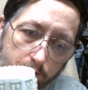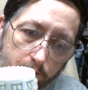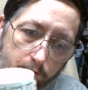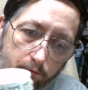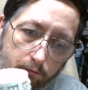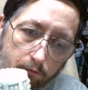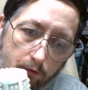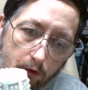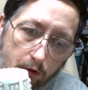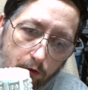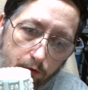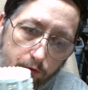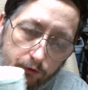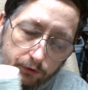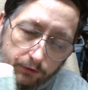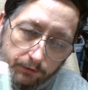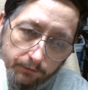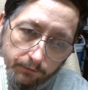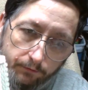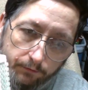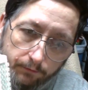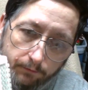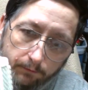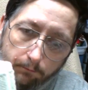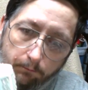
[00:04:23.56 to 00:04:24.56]
rows of
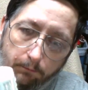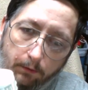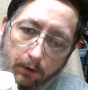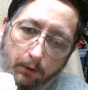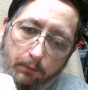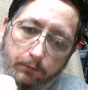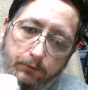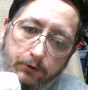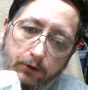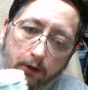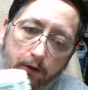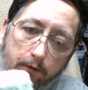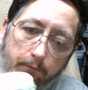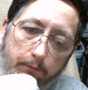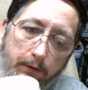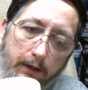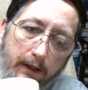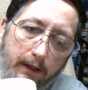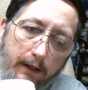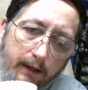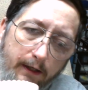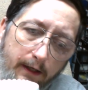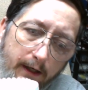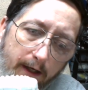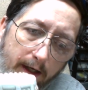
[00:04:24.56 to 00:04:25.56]
bulbs on them.
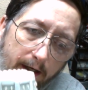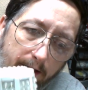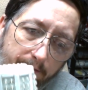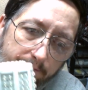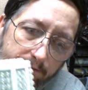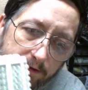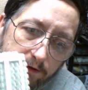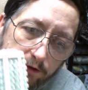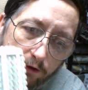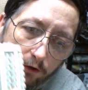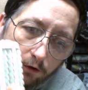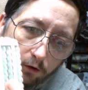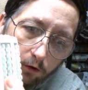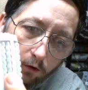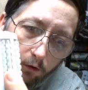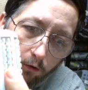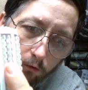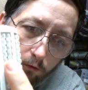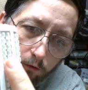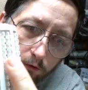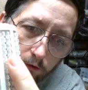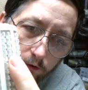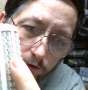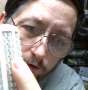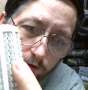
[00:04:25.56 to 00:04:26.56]
And these are
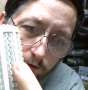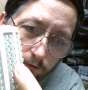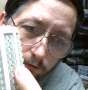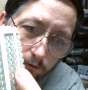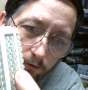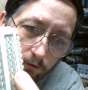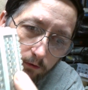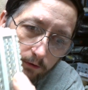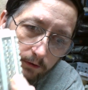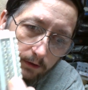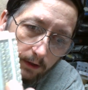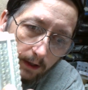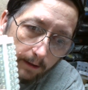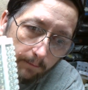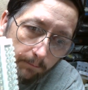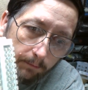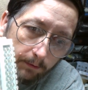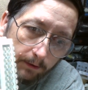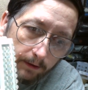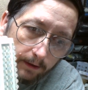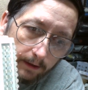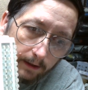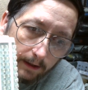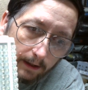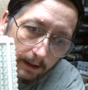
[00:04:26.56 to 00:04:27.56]
old school type
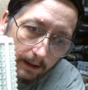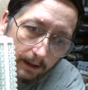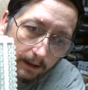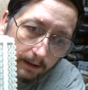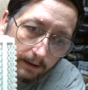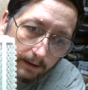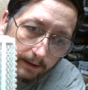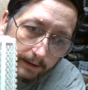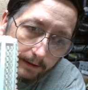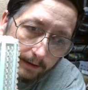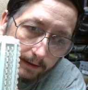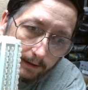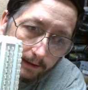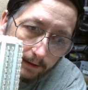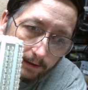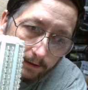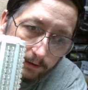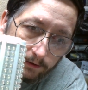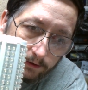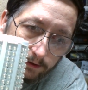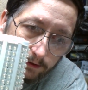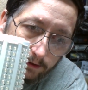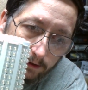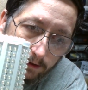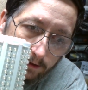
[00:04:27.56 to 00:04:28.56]

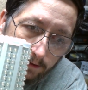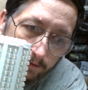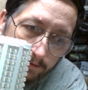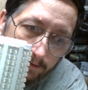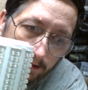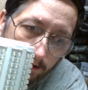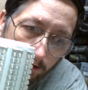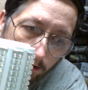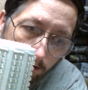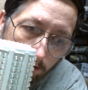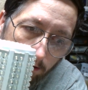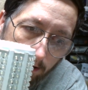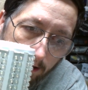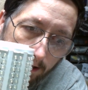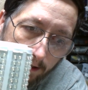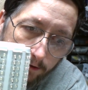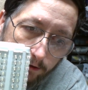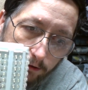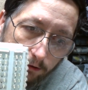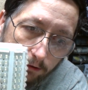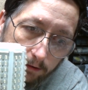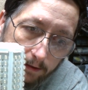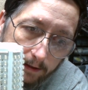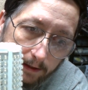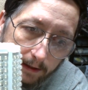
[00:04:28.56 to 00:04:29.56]
LEDs that are
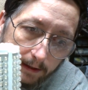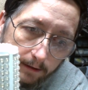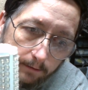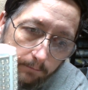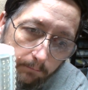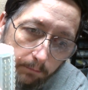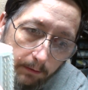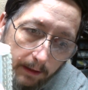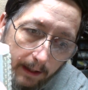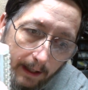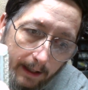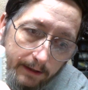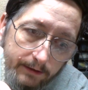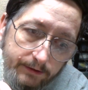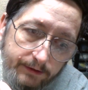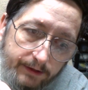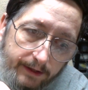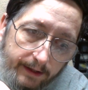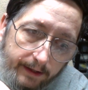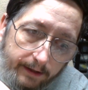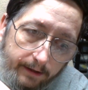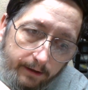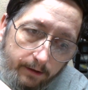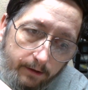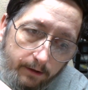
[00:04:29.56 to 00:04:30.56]
actually in
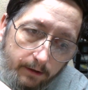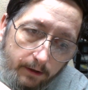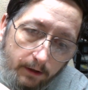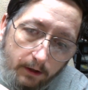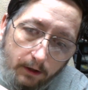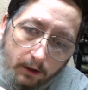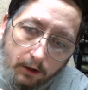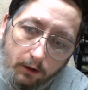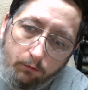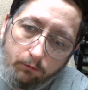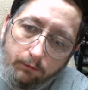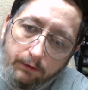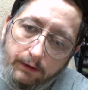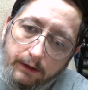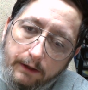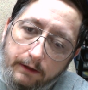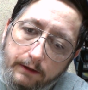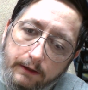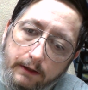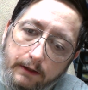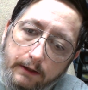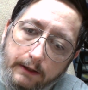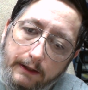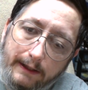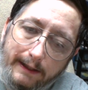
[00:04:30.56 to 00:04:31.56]
plastic with a
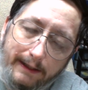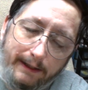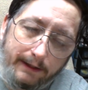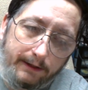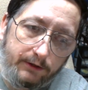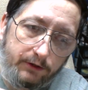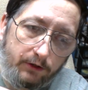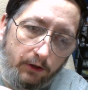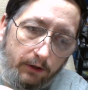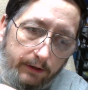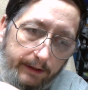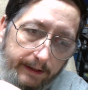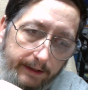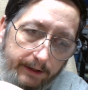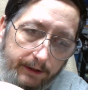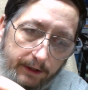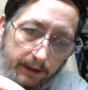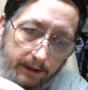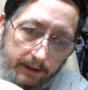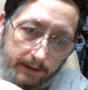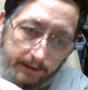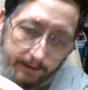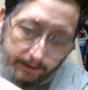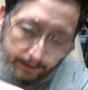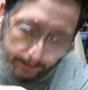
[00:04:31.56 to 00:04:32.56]
little lens on each
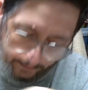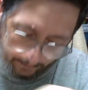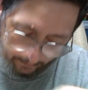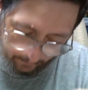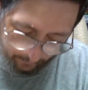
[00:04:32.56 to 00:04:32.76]
LED.